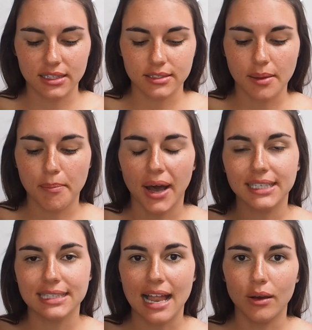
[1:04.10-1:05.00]
some
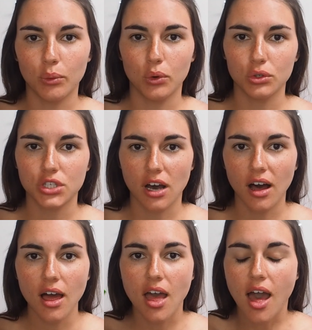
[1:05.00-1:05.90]
micellar
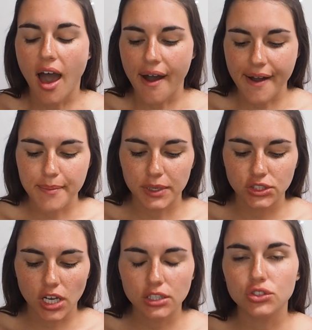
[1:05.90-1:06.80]
water
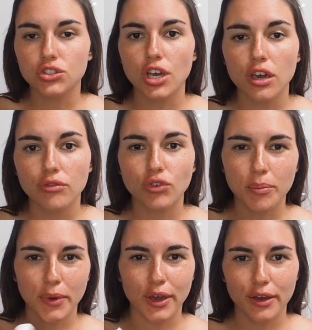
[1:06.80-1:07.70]
just to
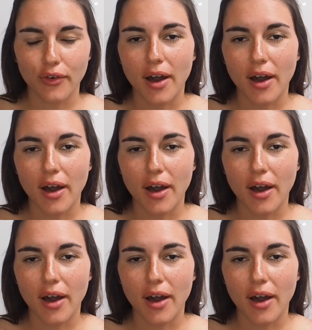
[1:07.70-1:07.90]
remove,